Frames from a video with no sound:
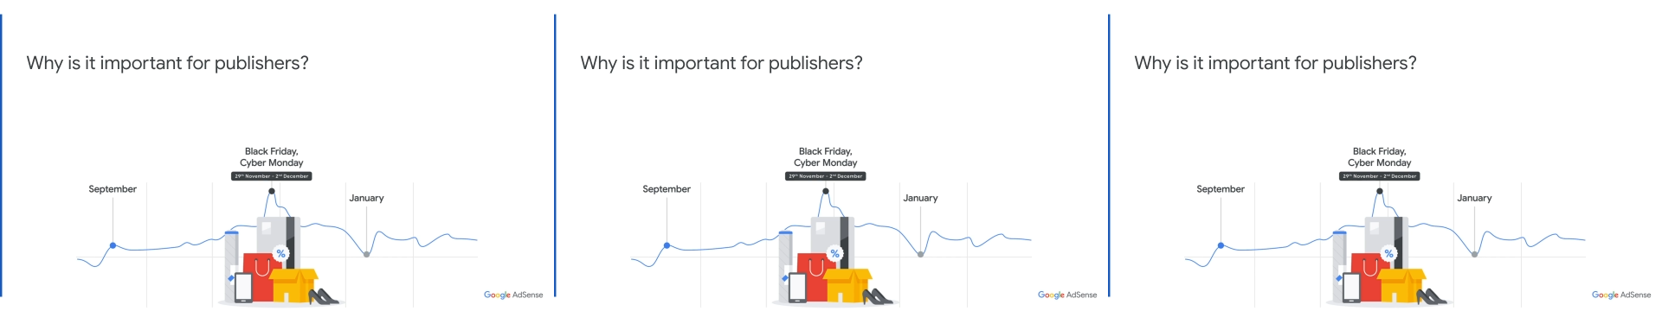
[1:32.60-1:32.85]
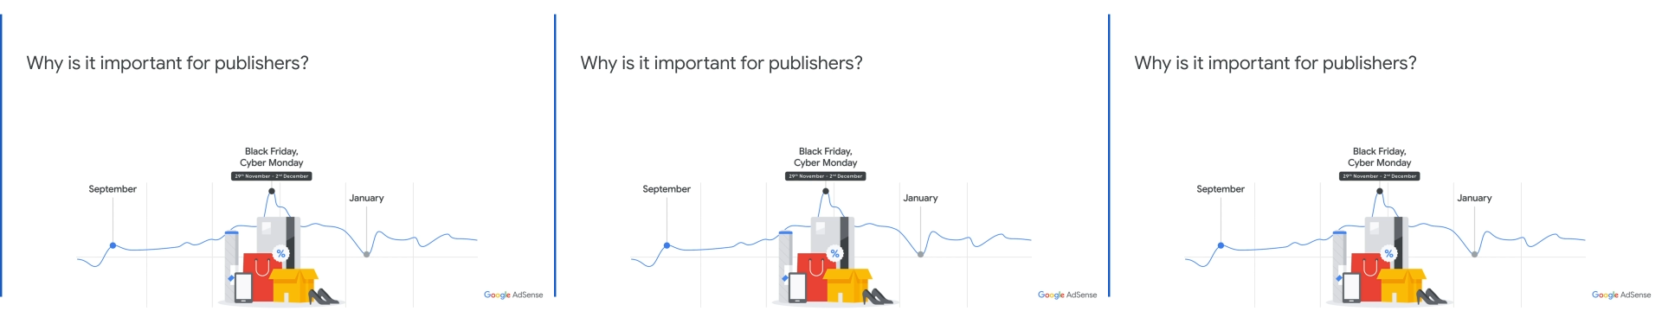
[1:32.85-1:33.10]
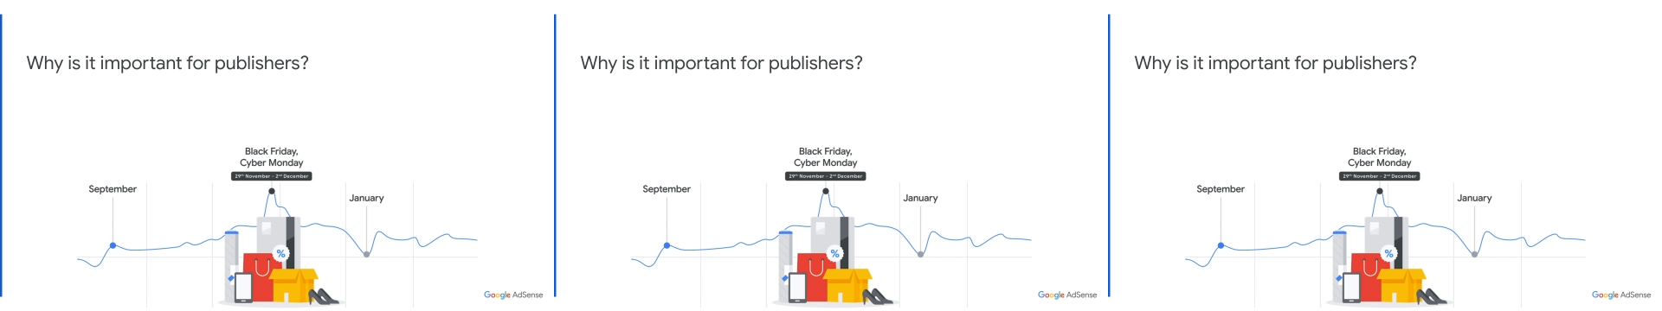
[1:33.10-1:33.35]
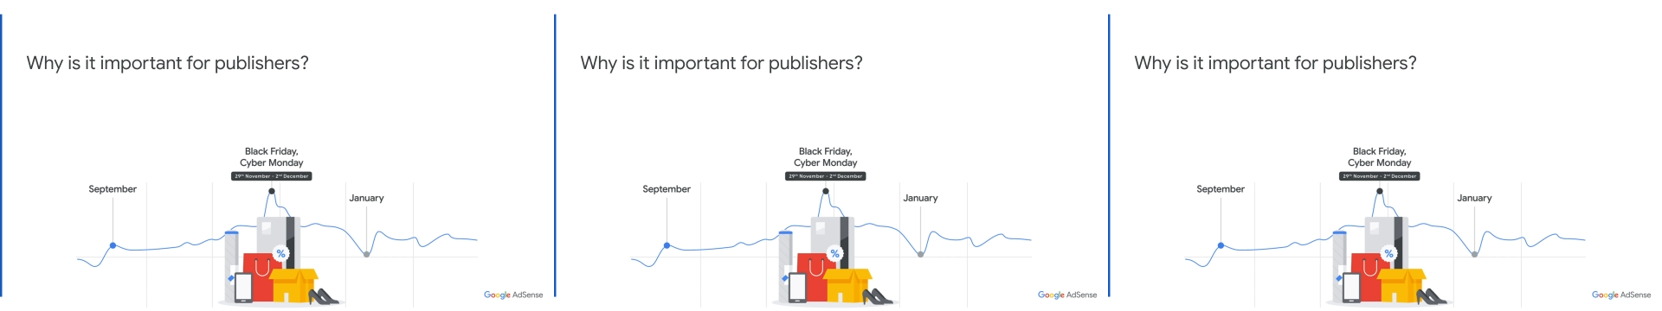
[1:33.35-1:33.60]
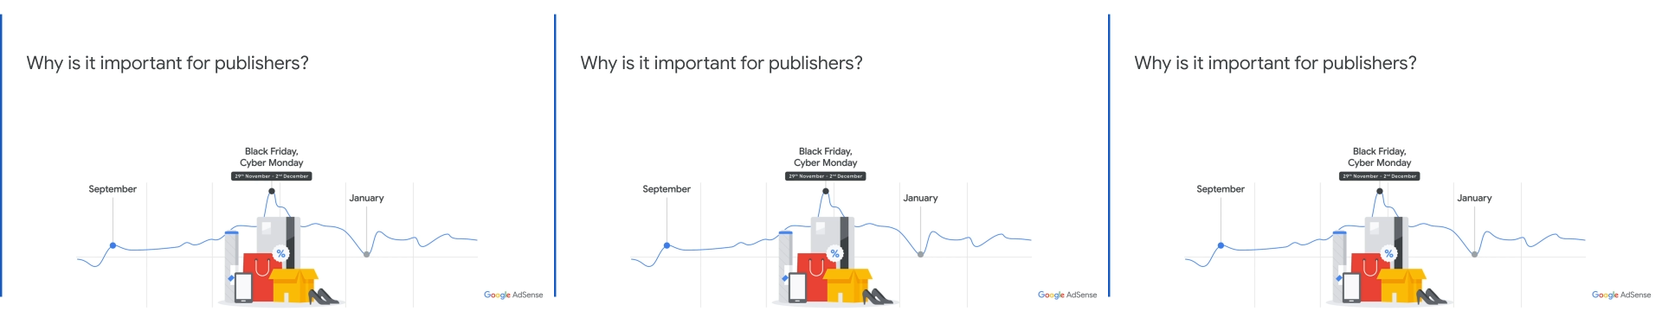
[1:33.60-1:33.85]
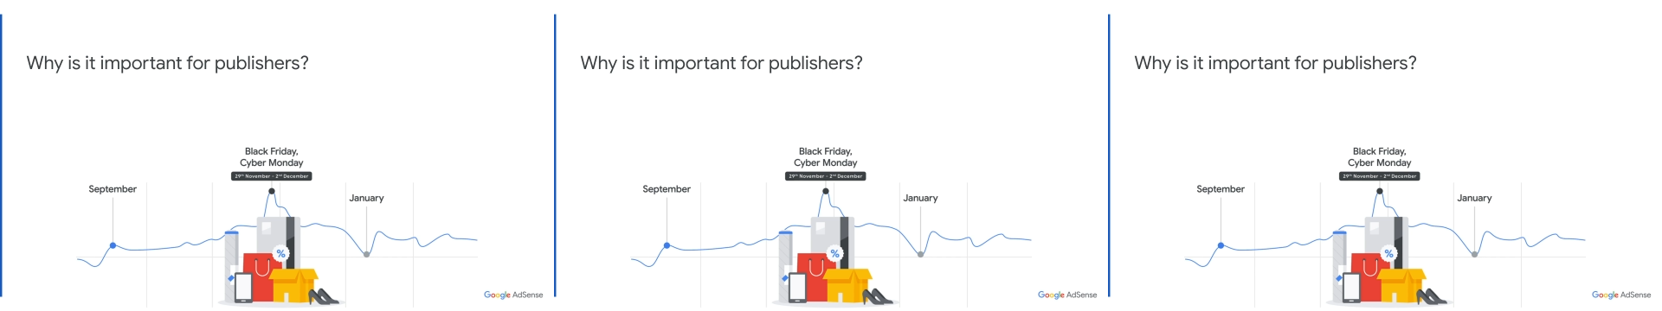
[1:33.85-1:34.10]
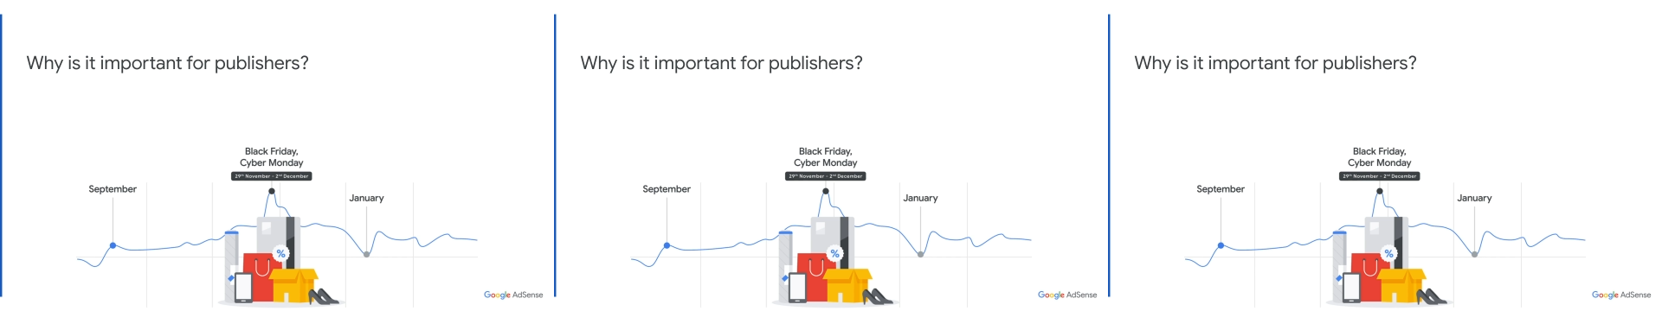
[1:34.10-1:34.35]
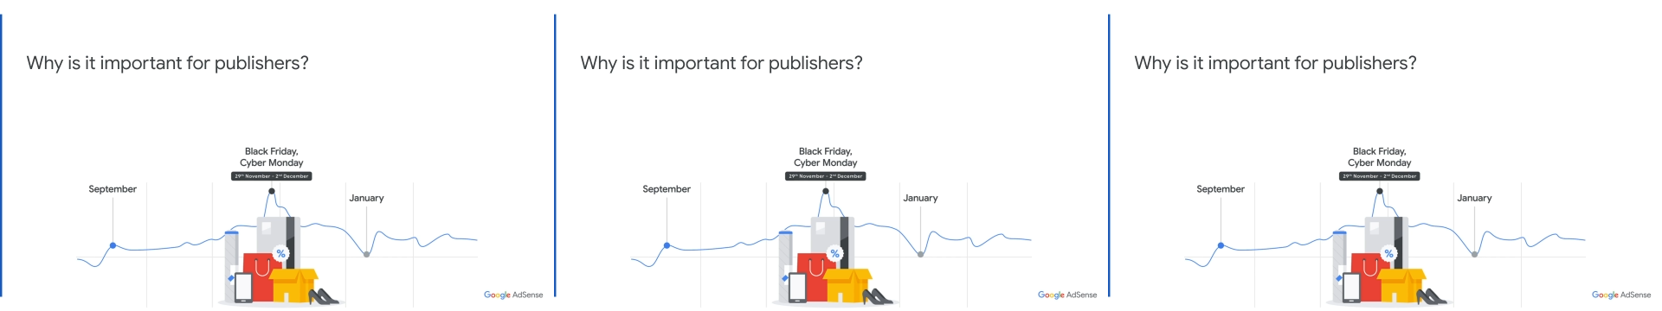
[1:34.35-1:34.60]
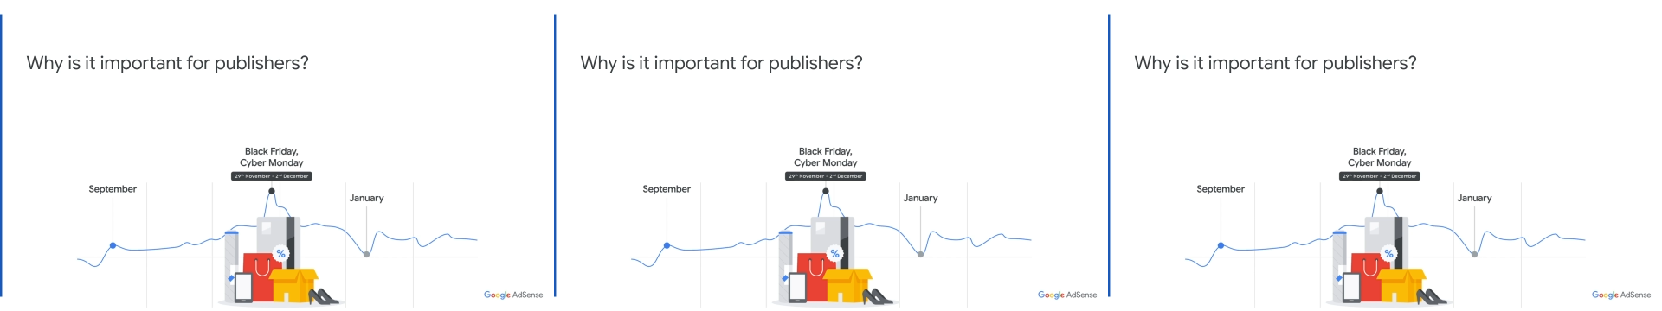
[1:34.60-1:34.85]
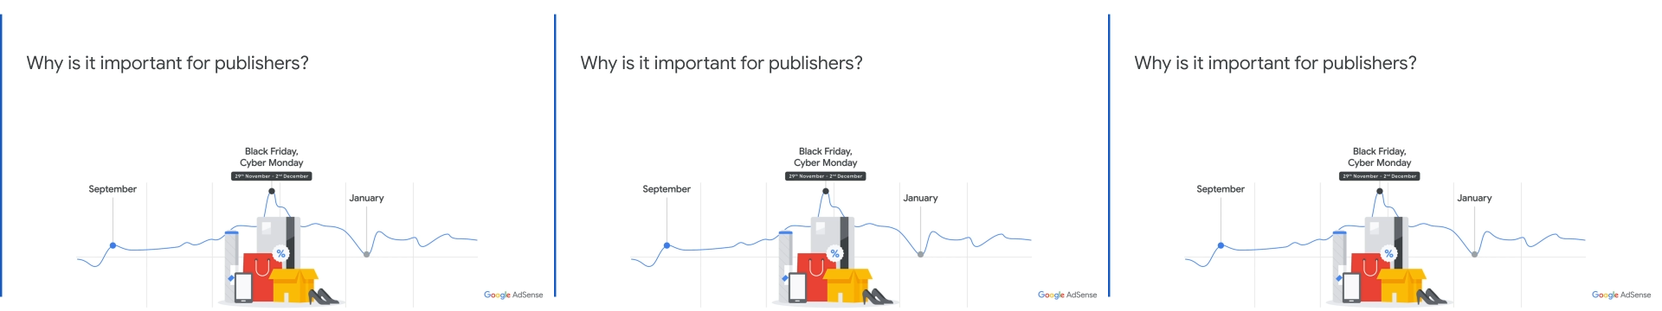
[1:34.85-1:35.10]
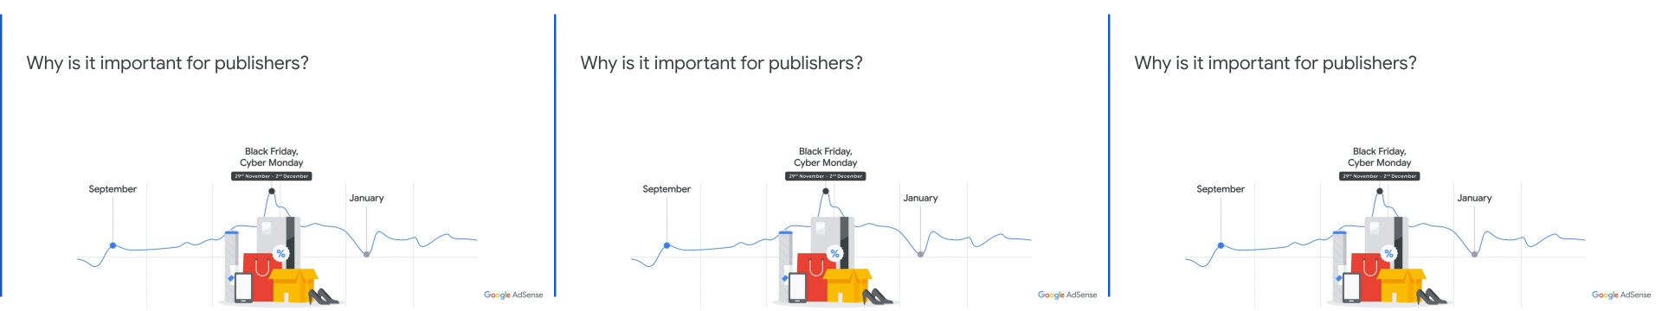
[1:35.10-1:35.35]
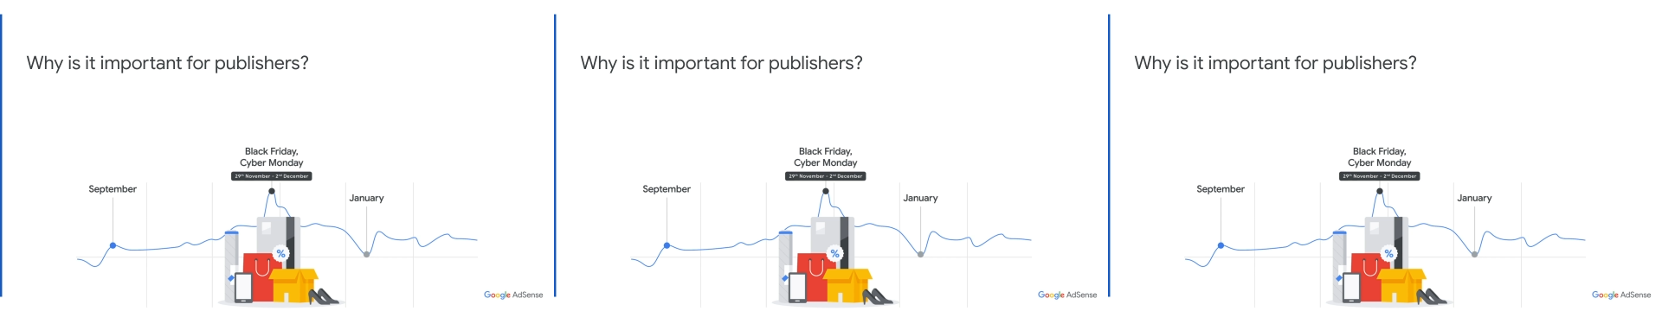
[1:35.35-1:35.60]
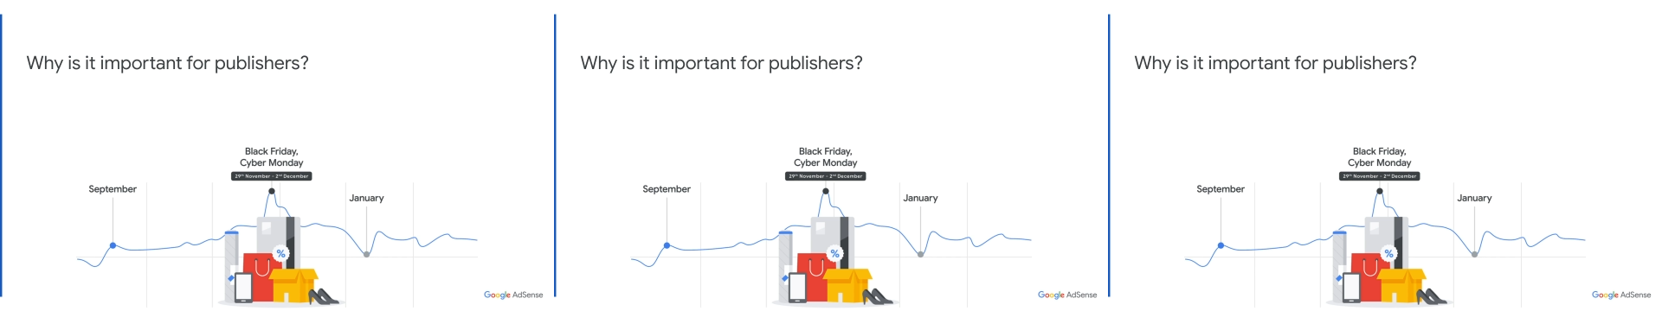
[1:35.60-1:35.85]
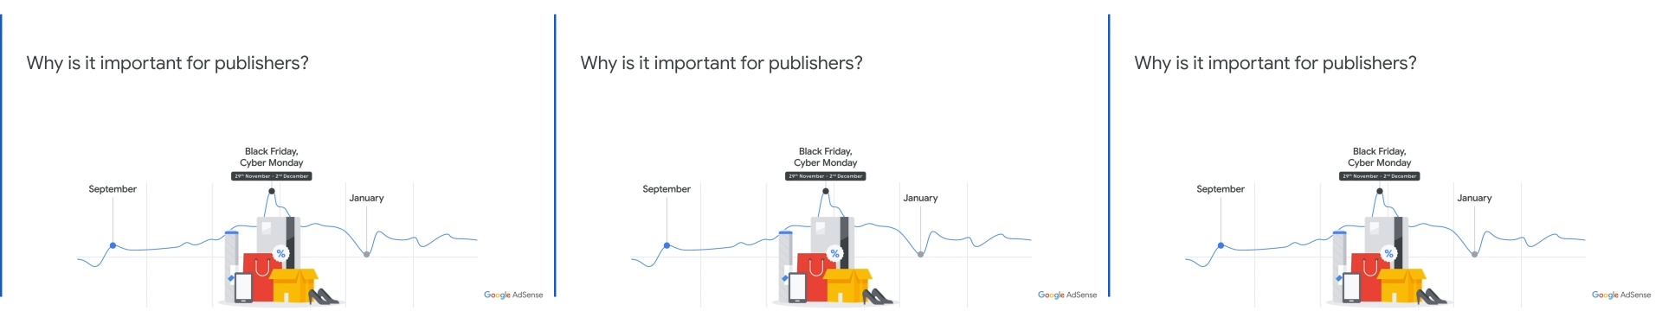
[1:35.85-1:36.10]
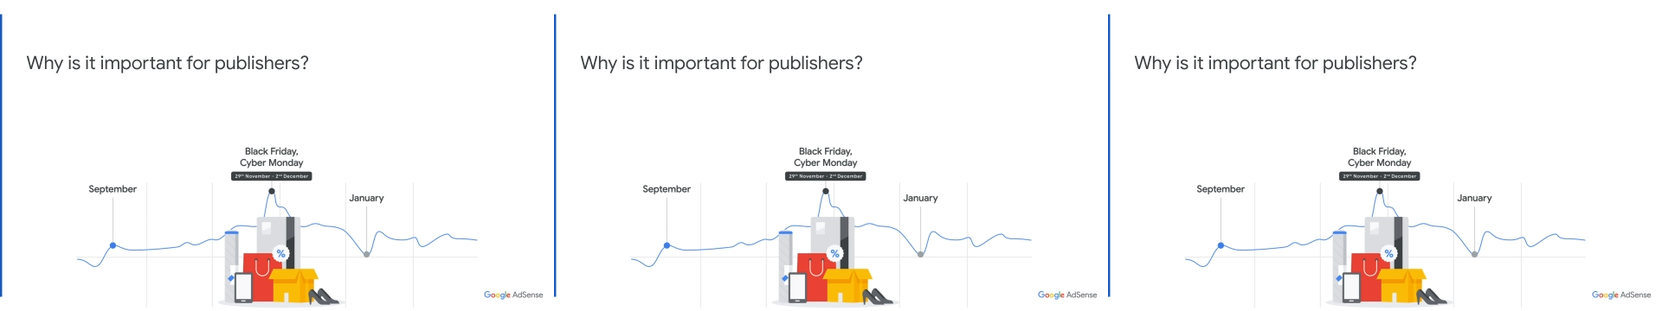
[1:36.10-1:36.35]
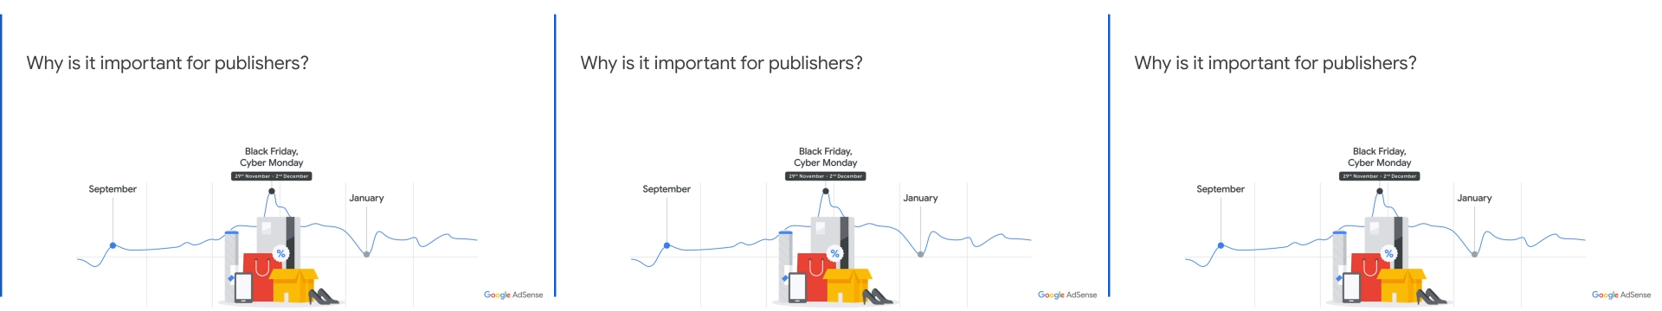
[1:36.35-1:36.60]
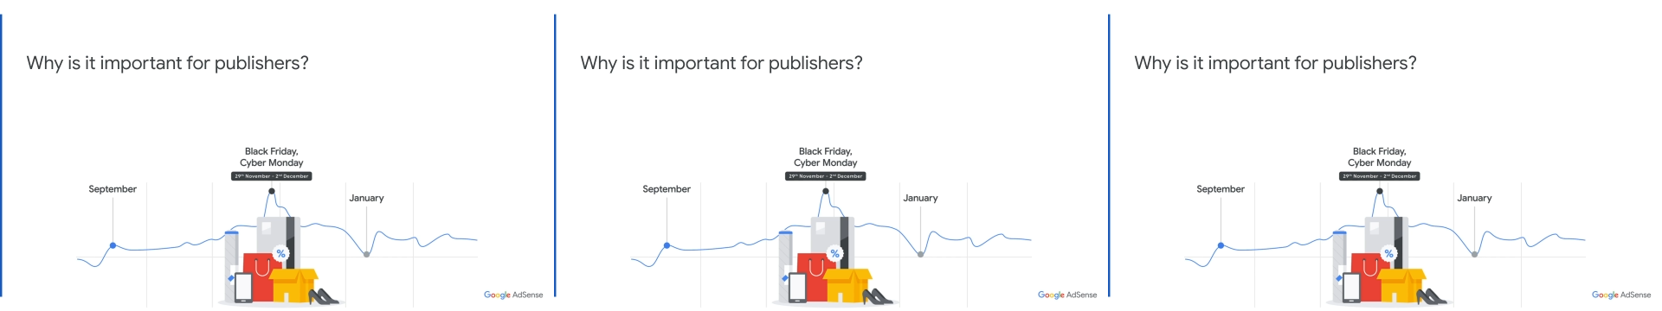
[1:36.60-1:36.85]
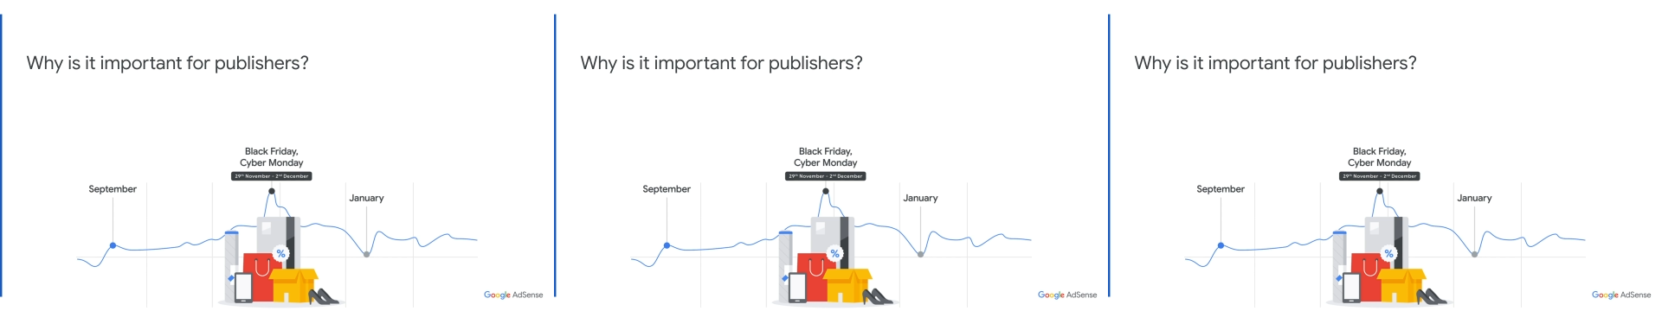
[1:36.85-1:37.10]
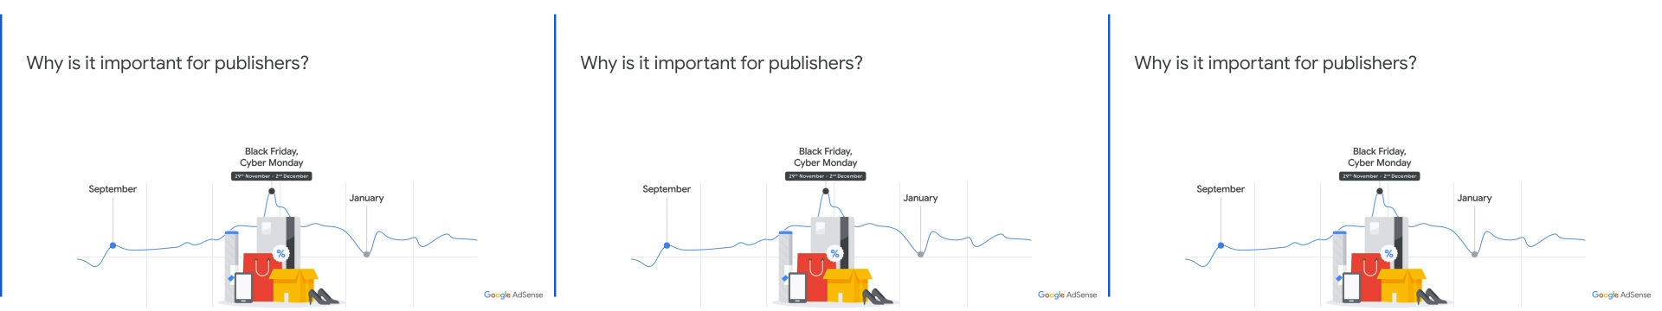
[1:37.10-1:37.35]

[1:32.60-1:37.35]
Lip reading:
No face is visible, so there are no lips to read.